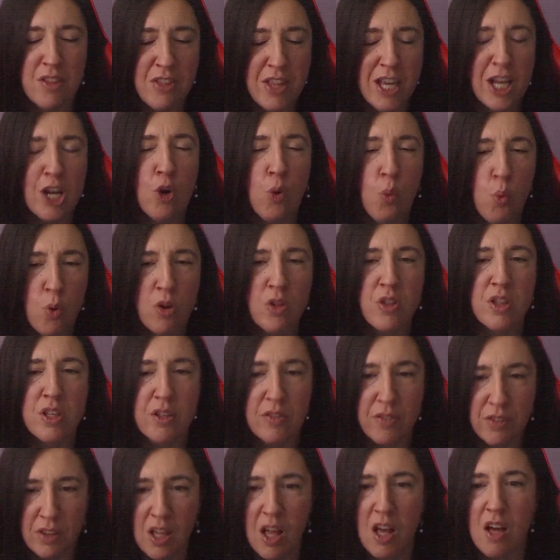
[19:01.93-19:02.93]
They are worthy
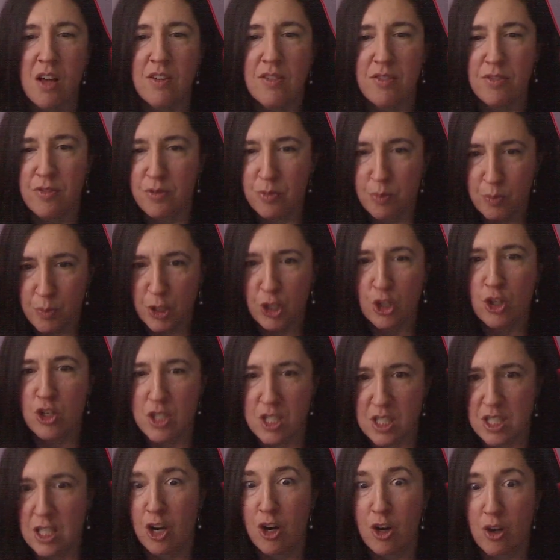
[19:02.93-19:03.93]
of love
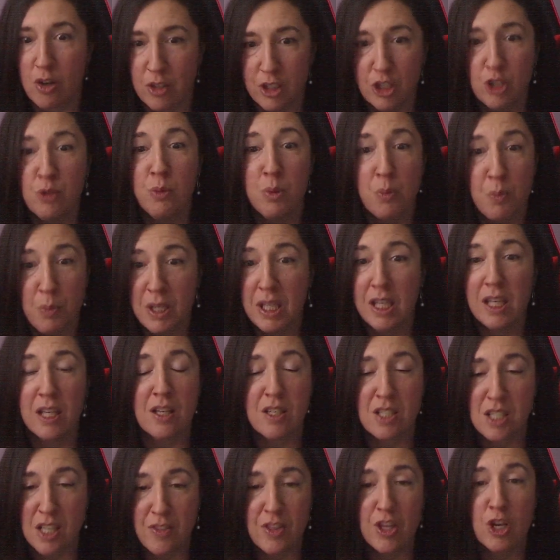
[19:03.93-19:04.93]
because they're human
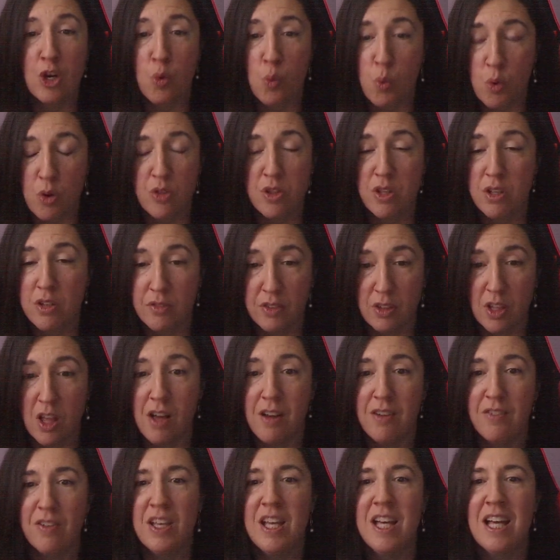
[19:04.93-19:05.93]
beings and they are worthy of
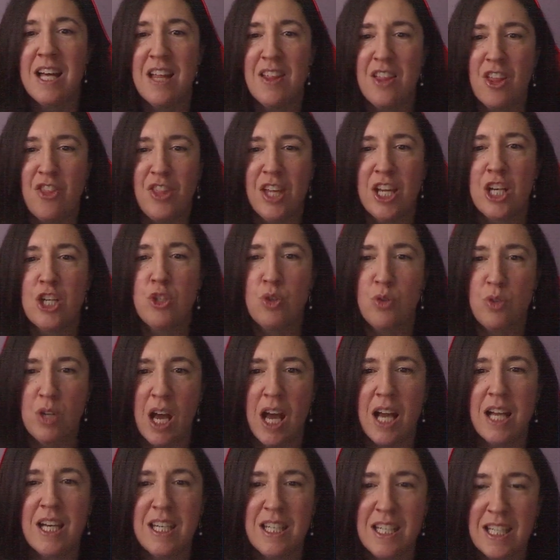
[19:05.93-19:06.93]
love. That they do
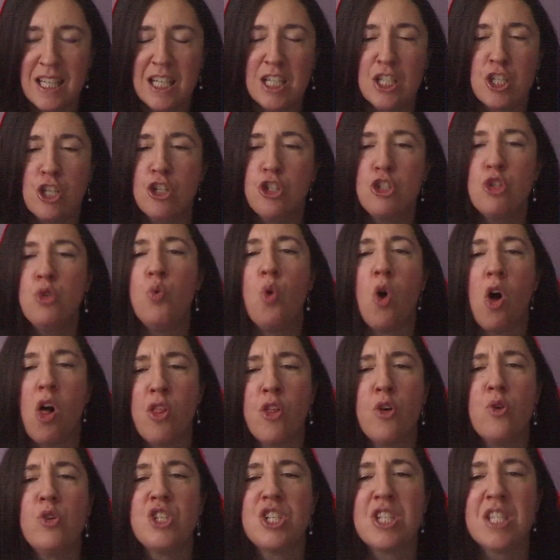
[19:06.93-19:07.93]
not need to do all
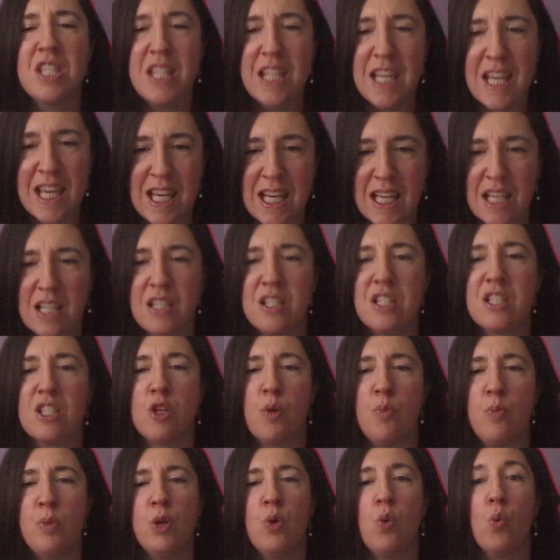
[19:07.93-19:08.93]
those things
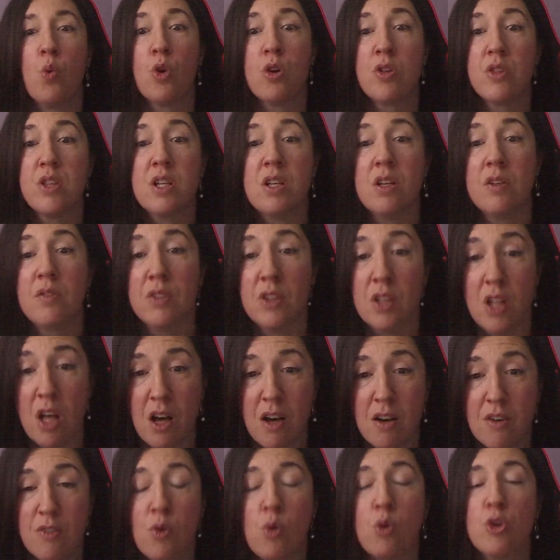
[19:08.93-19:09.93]
to be worthy of
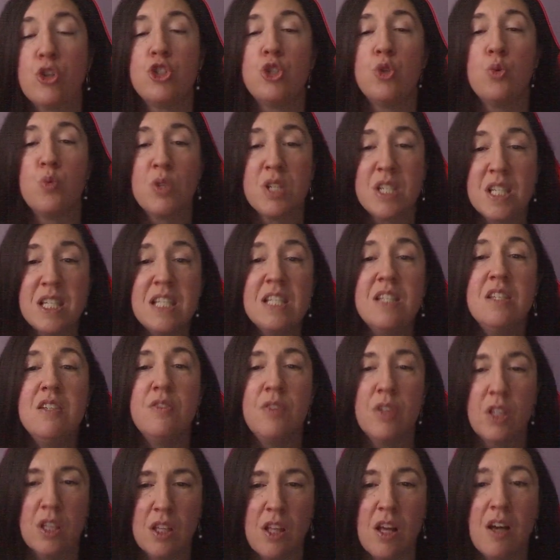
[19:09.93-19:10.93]
love or to
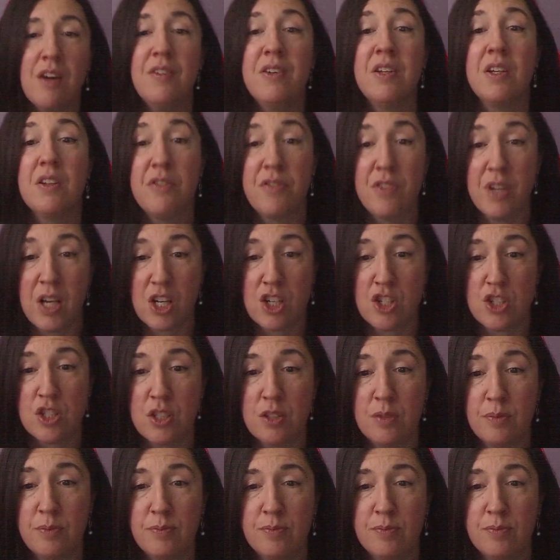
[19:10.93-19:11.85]
receive love and affection.